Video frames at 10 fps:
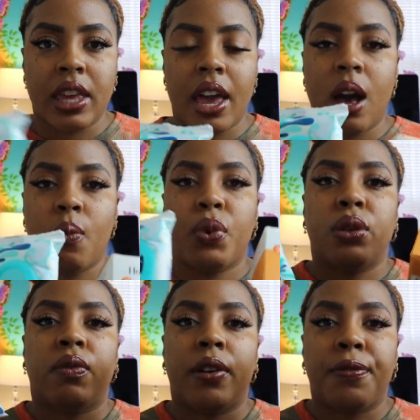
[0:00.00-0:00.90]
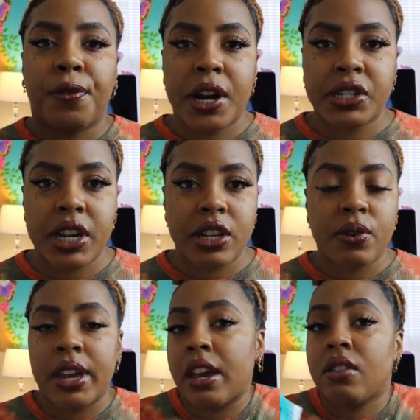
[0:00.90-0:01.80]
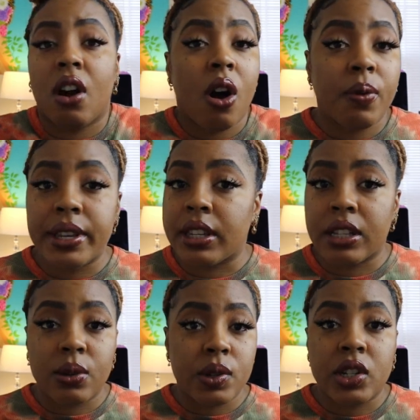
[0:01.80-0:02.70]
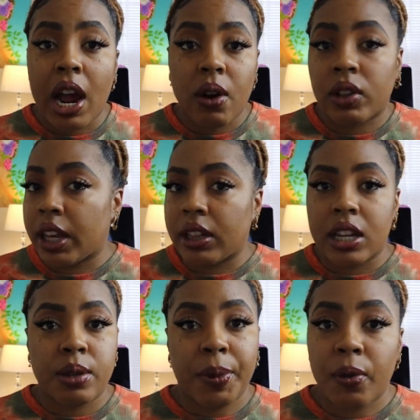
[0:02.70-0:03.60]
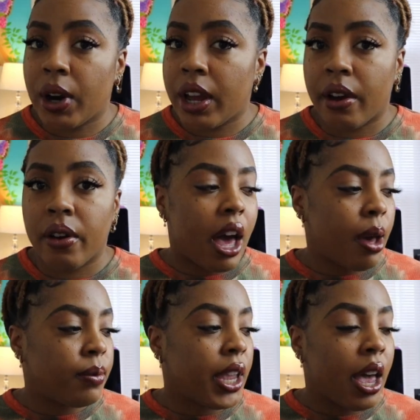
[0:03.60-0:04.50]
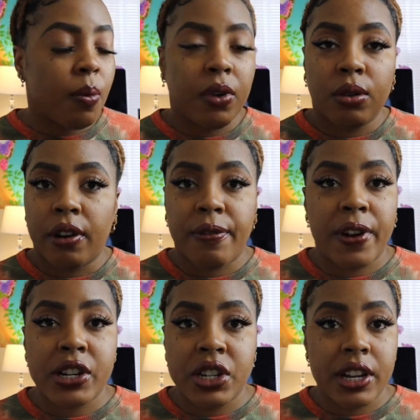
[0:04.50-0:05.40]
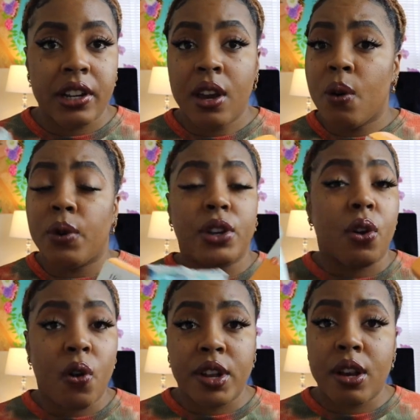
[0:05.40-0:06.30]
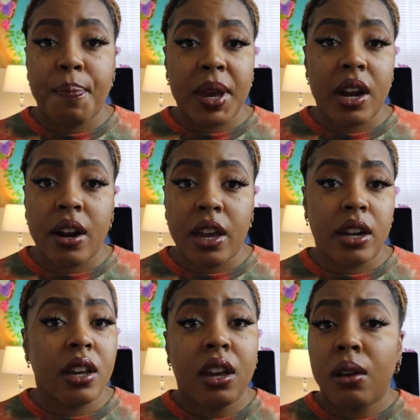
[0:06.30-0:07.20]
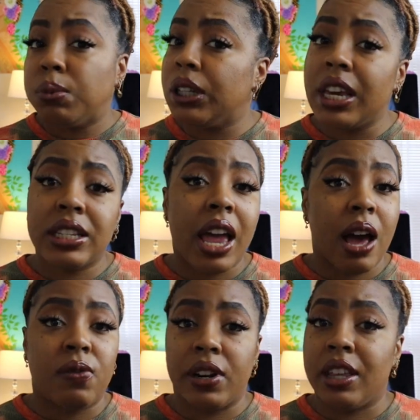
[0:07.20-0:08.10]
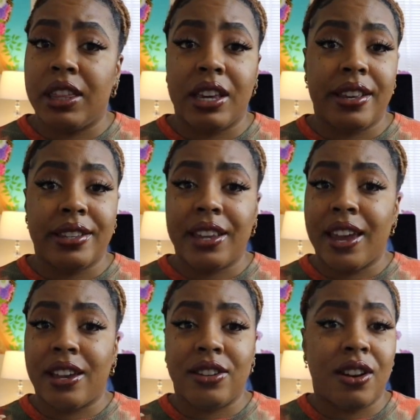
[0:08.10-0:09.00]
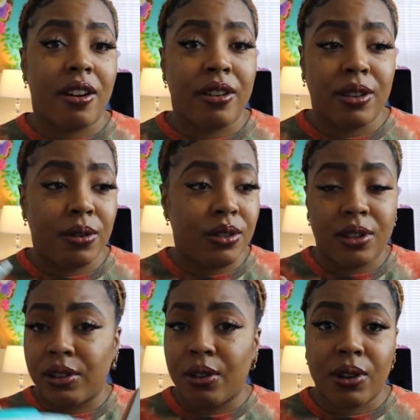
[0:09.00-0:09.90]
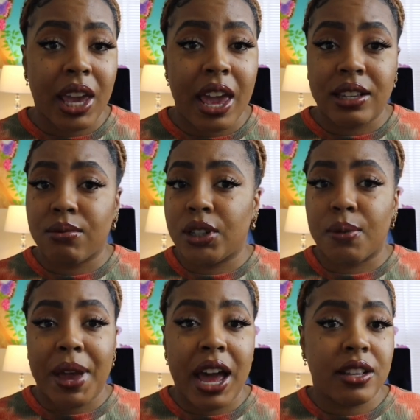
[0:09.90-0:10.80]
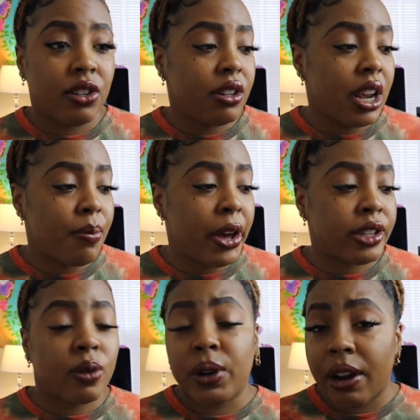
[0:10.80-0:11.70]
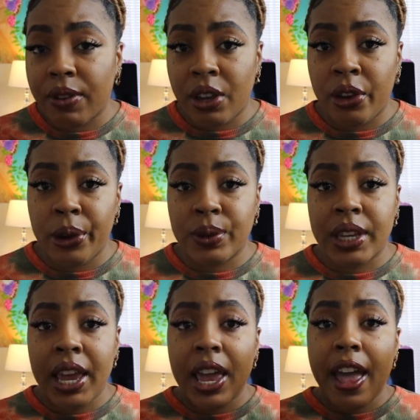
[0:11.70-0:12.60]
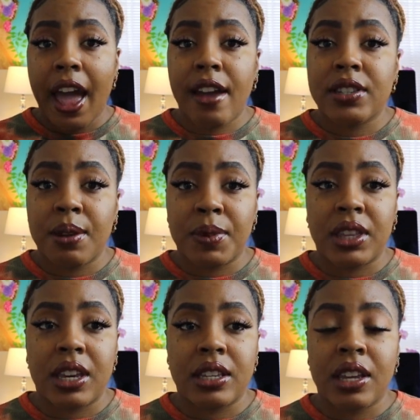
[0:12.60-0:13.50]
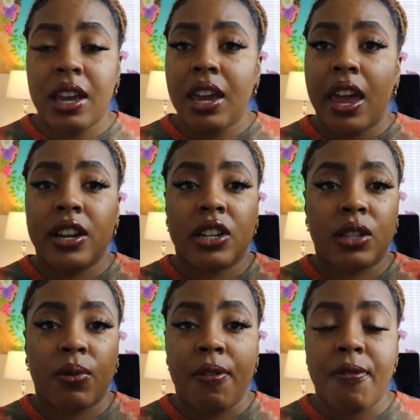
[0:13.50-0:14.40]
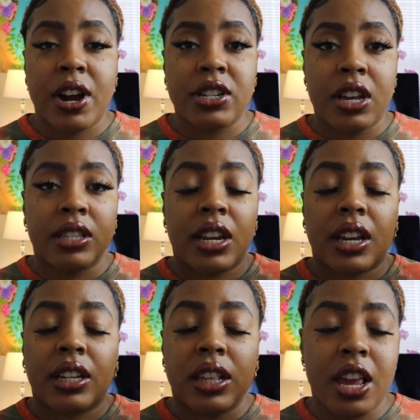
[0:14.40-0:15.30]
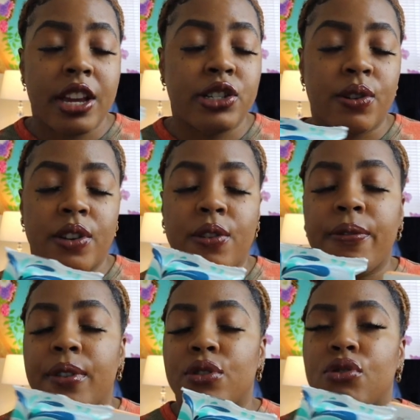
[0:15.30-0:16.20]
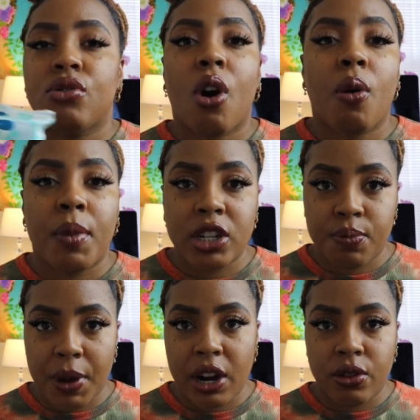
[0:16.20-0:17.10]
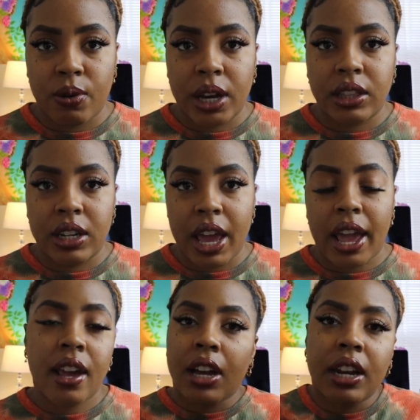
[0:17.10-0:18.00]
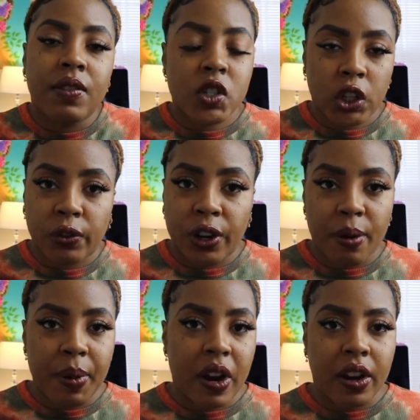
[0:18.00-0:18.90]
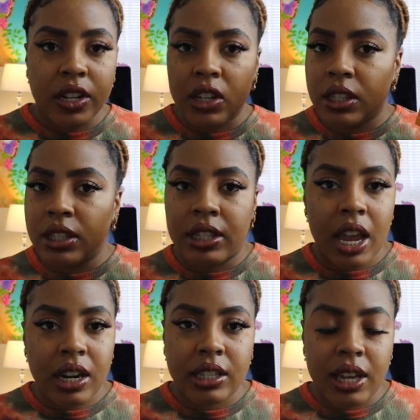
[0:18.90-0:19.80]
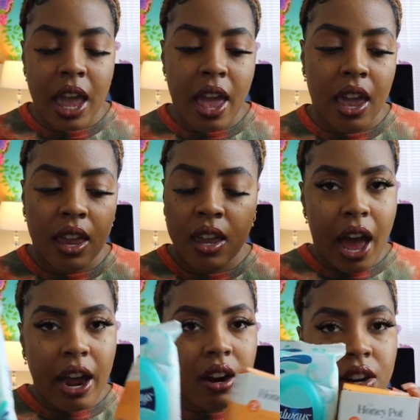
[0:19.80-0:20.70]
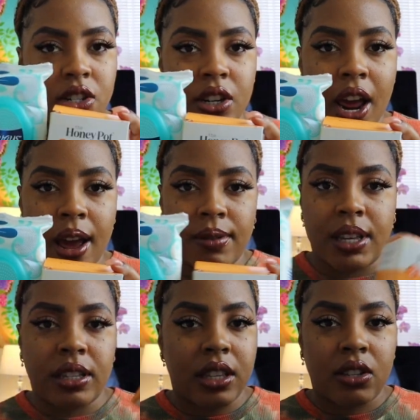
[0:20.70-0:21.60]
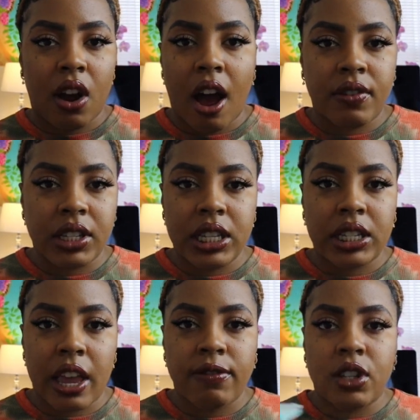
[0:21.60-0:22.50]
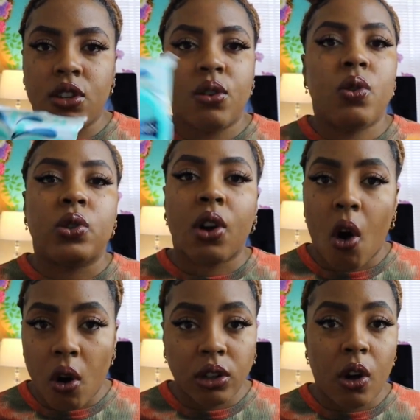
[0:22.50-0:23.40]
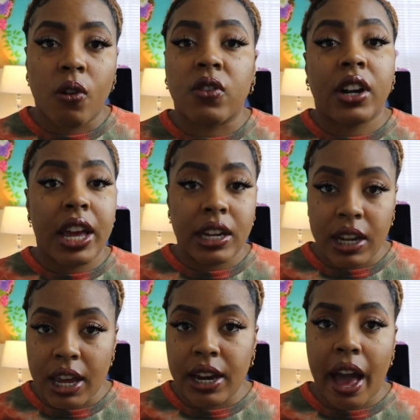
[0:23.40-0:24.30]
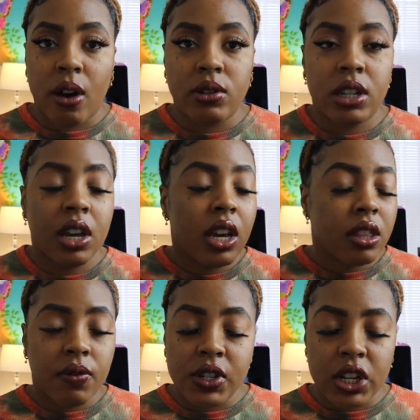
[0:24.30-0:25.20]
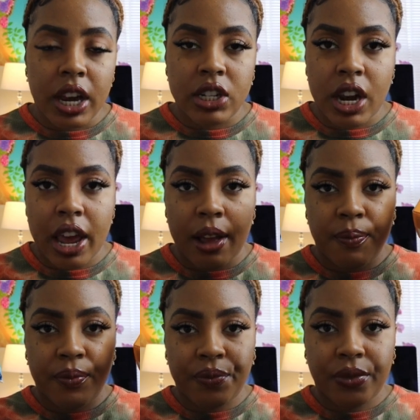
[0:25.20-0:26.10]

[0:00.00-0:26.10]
They help with refreshing. You can't always get to a shower, like, let's be real. They help with refreshing when you're on your period. please have one of these in your little case with your pads or your tampons or whatever you use. Have some of these. It just refreshes and it cleans you, and you'll feel so much better throughout the day. Not even just for your period, just day to day. I urge you to have these. These are obviously safe to use all over, in and out the vajayjay.